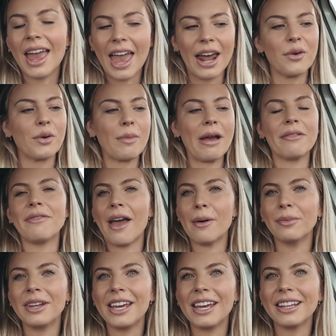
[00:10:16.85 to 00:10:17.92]
and where my
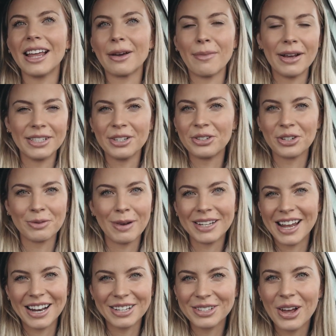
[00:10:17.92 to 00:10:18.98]
family, like my sister's my
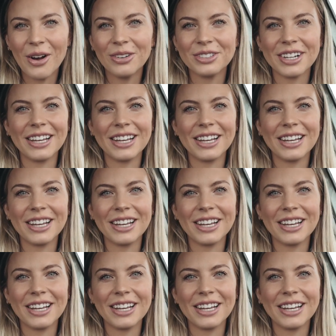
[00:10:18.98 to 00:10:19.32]
tennis coach,